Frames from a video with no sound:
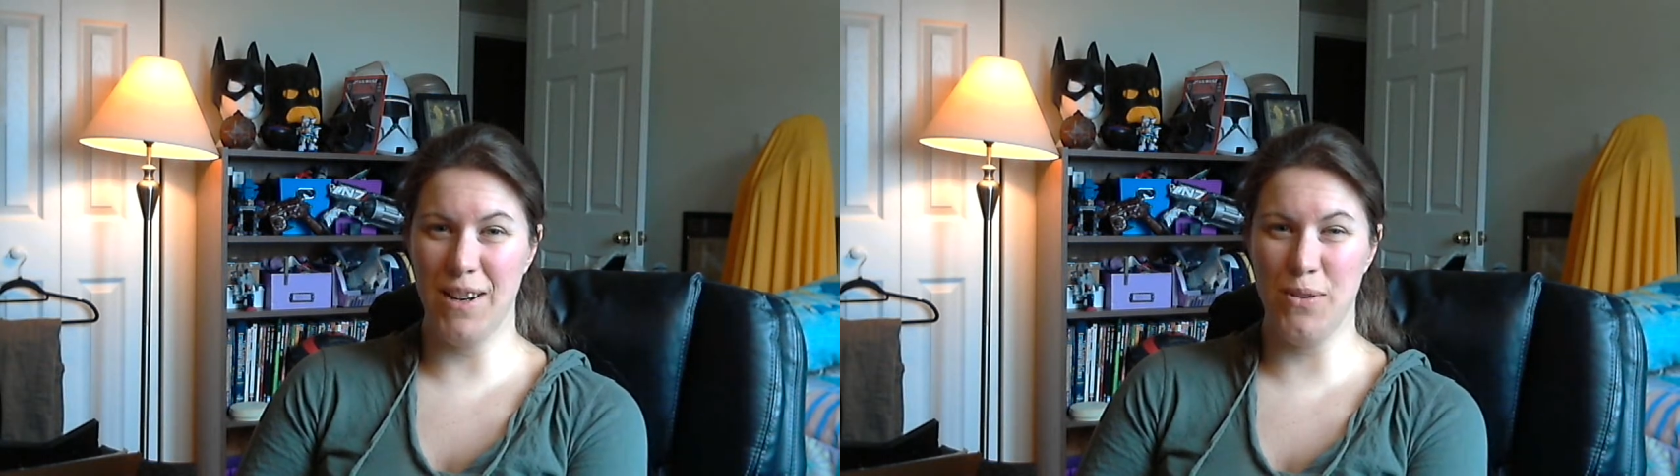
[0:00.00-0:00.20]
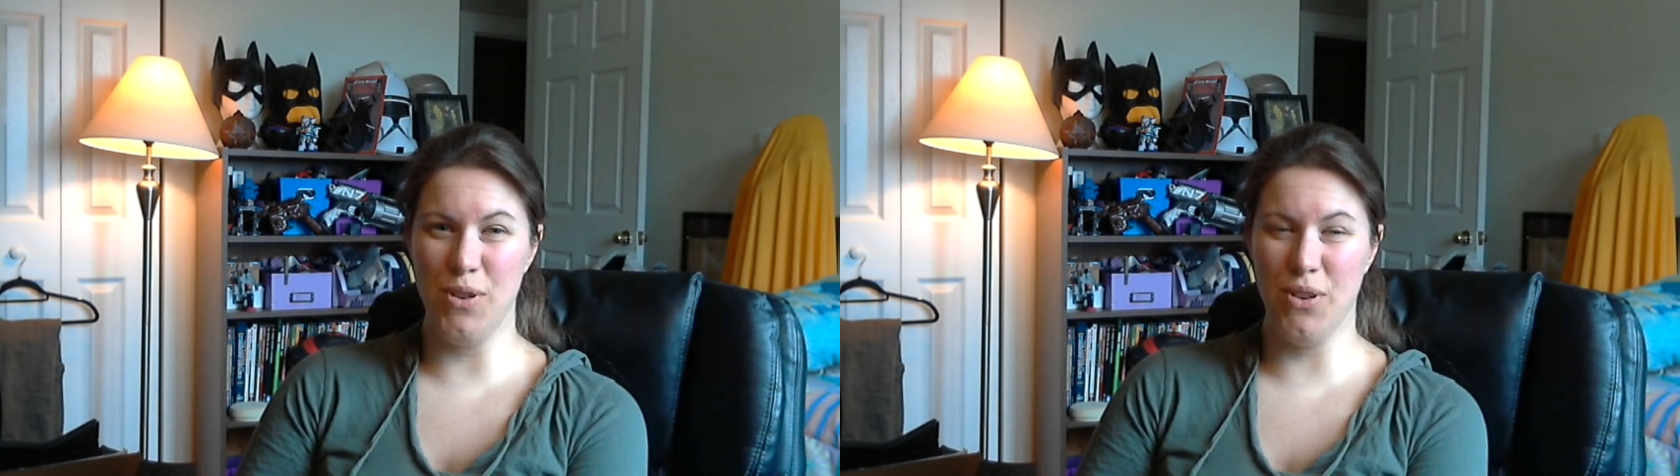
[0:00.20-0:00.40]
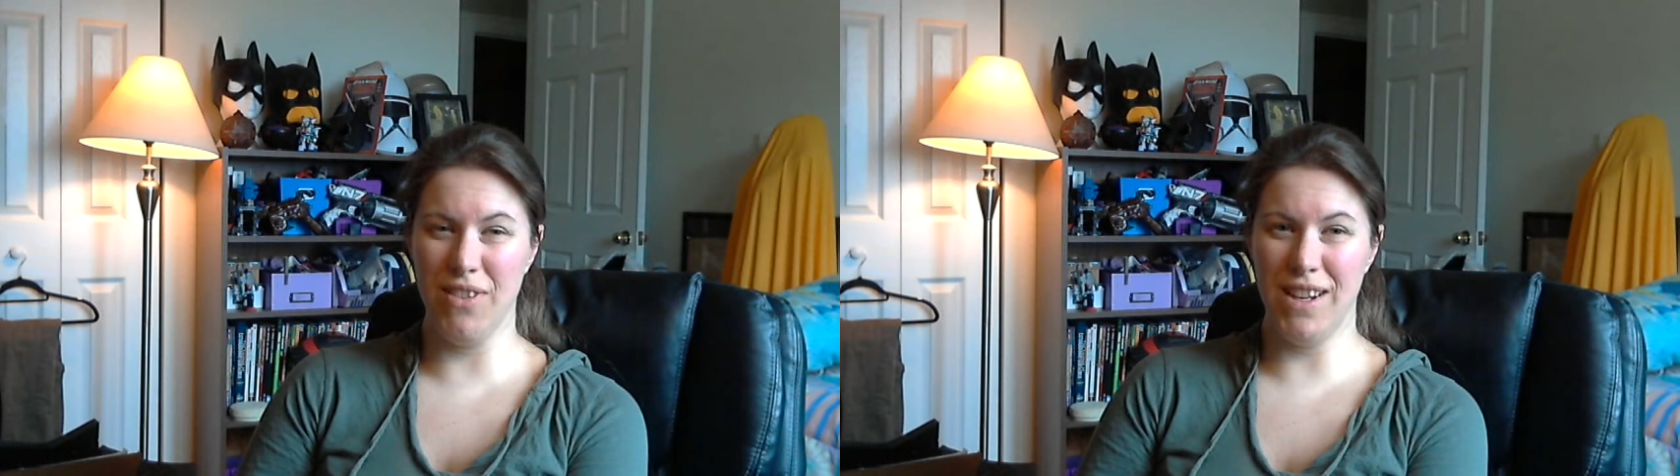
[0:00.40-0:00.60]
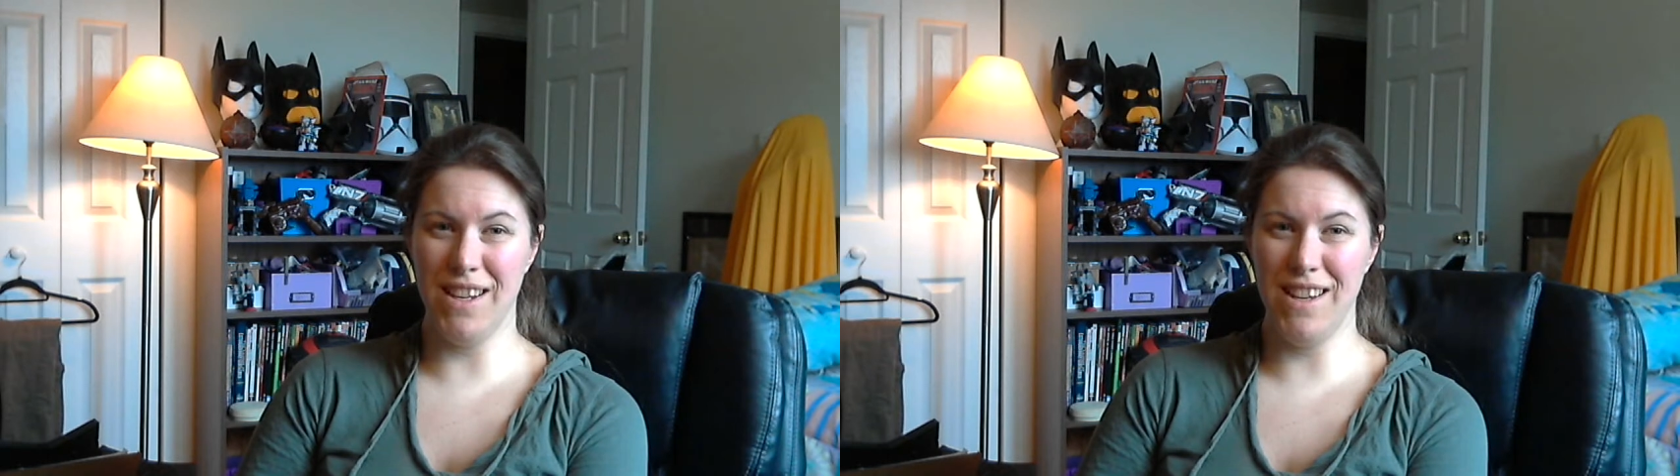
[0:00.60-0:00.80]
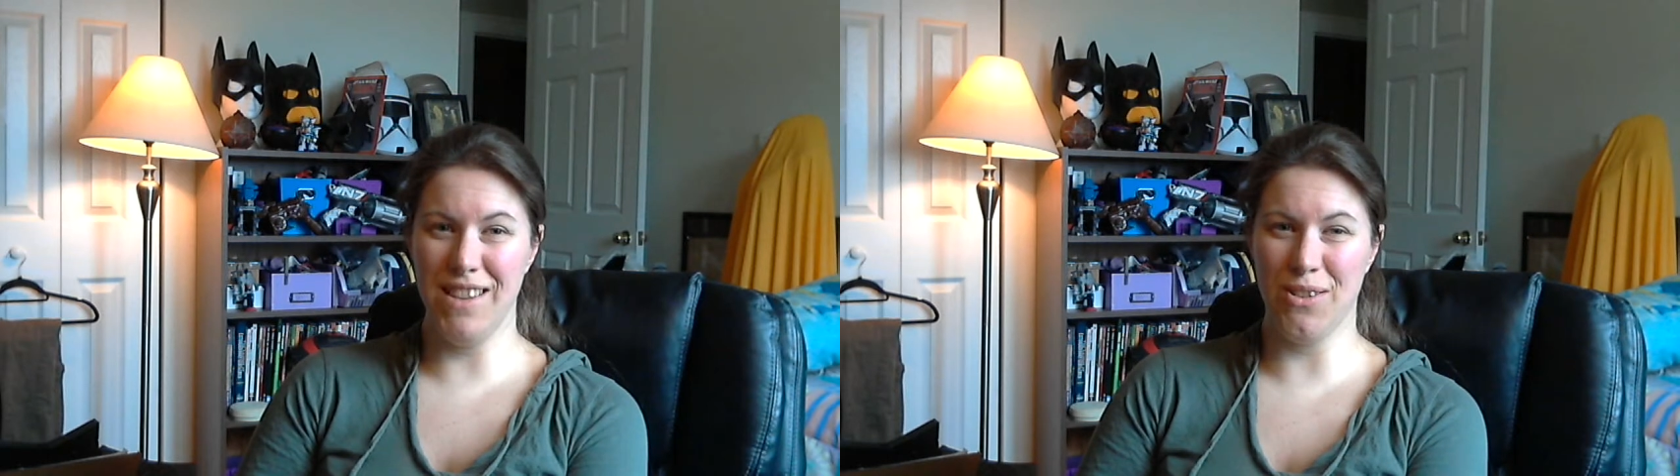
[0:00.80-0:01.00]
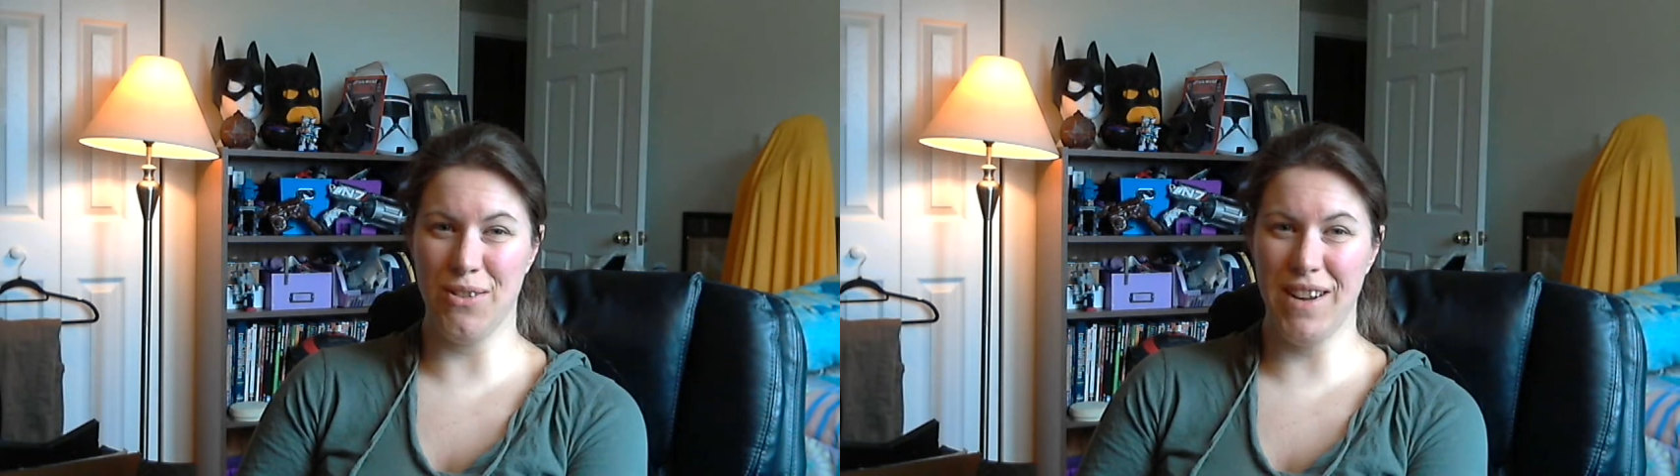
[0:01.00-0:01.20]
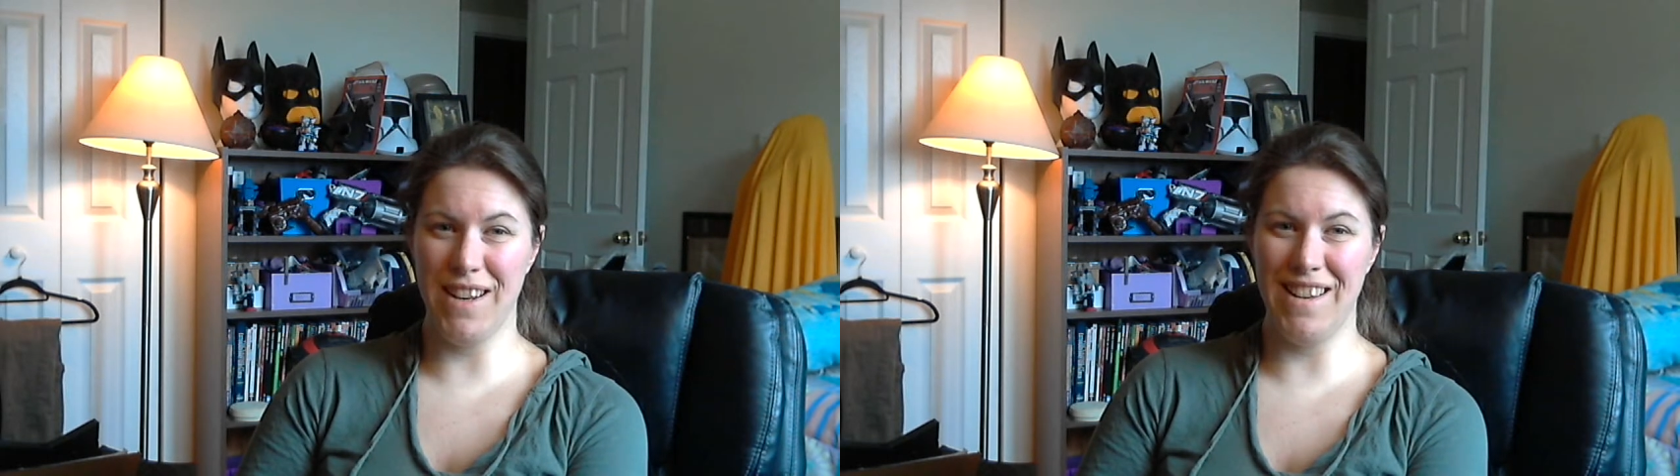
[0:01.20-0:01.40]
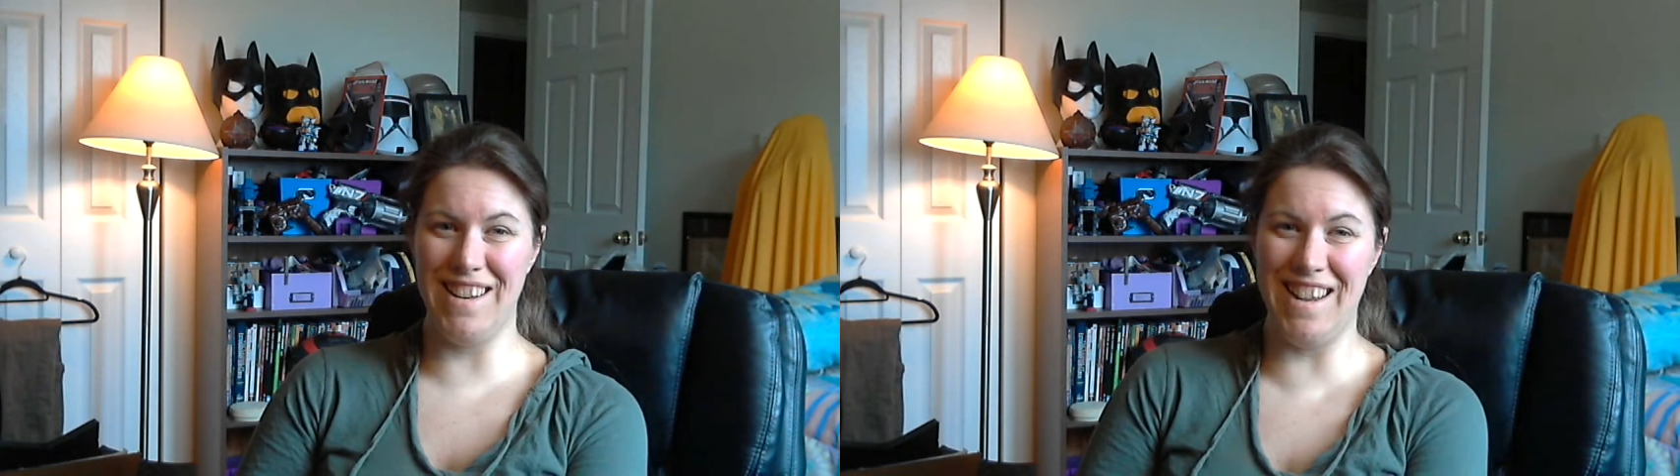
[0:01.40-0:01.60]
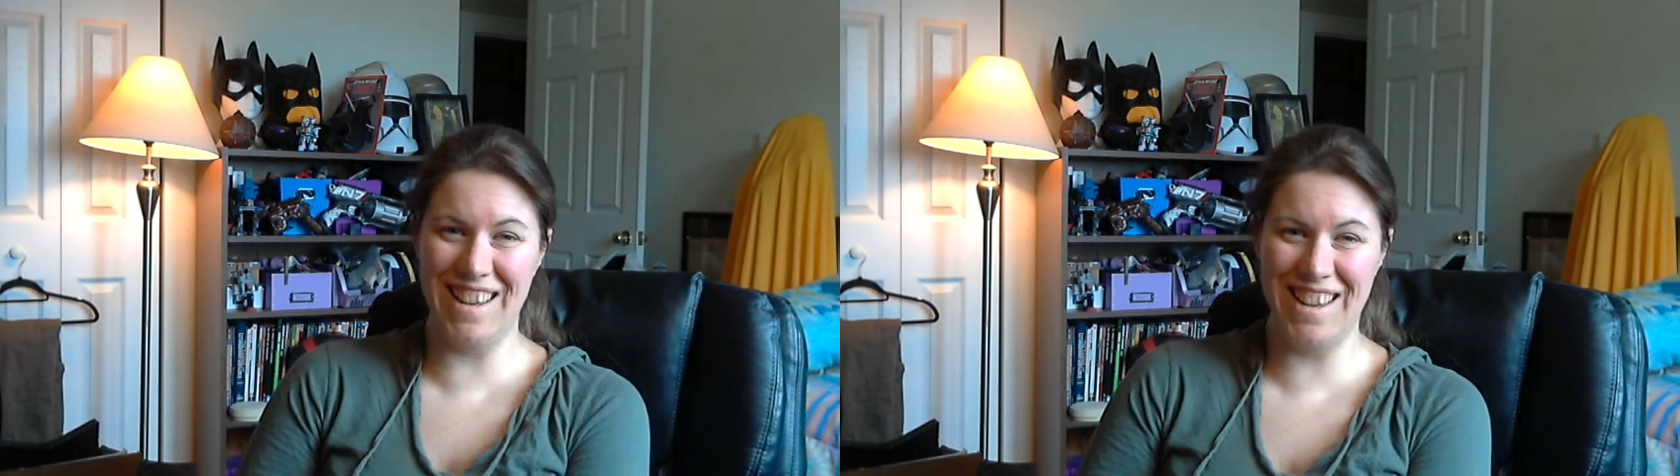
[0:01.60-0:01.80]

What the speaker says: don't know if I need the credit."